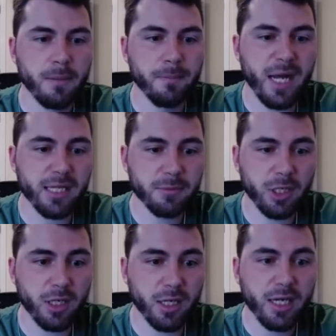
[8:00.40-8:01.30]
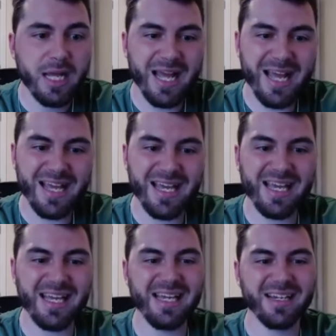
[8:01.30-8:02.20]
Malamar,
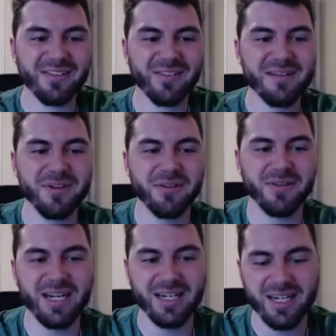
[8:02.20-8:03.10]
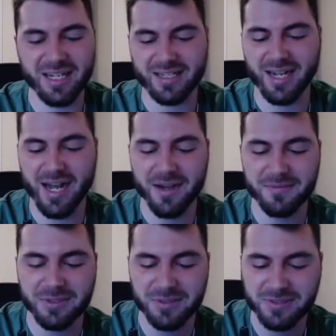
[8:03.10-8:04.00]
hey, and a Rainbow Rare
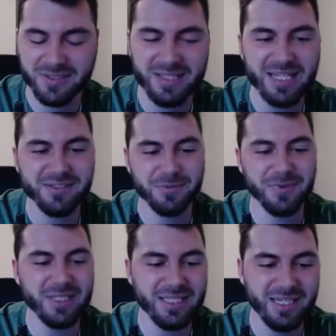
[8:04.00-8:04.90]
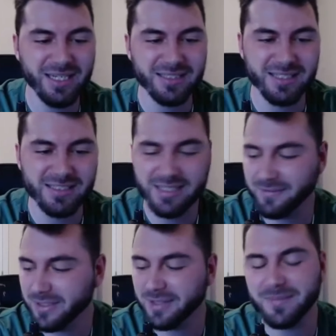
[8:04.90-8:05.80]
Kabu. So that's really nice. That's
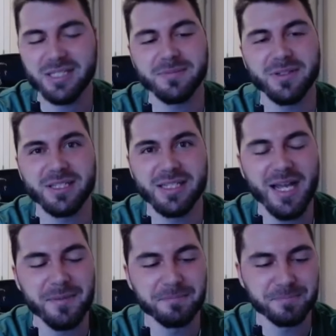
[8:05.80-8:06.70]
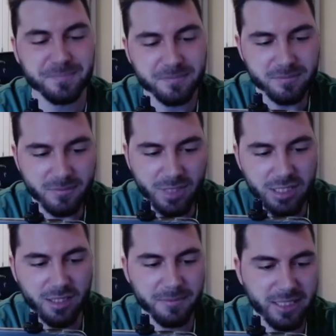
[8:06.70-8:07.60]
definitely our best ball of the day.
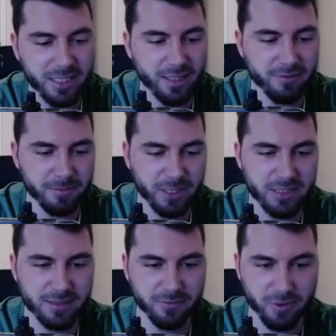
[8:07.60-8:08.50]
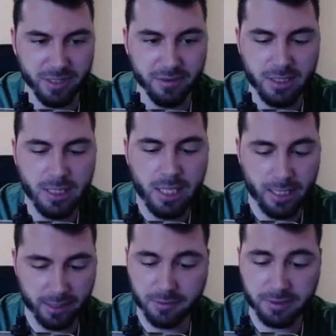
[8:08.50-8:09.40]
Um, again, I'll have a price up for you.
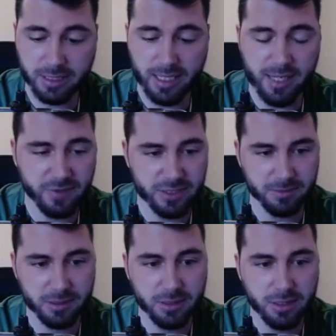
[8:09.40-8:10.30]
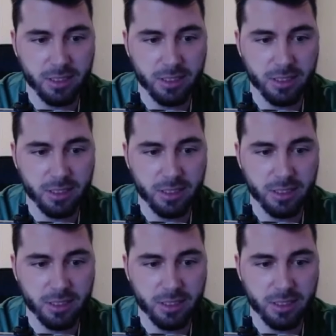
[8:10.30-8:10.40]
And I don't think I have this one.